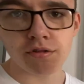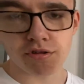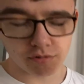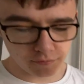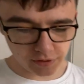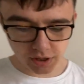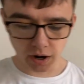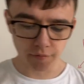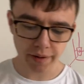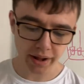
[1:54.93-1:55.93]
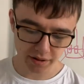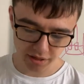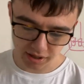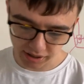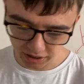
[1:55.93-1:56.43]
to the correct
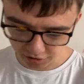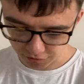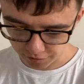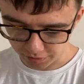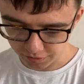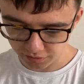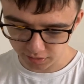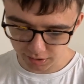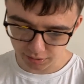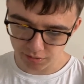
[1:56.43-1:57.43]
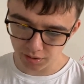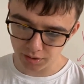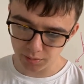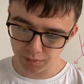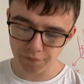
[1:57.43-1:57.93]
electrode. I don't
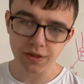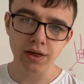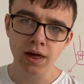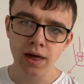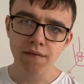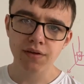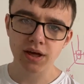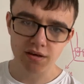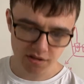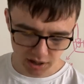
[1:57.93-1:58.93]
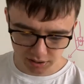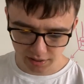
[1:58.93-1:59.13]
know what the, the exact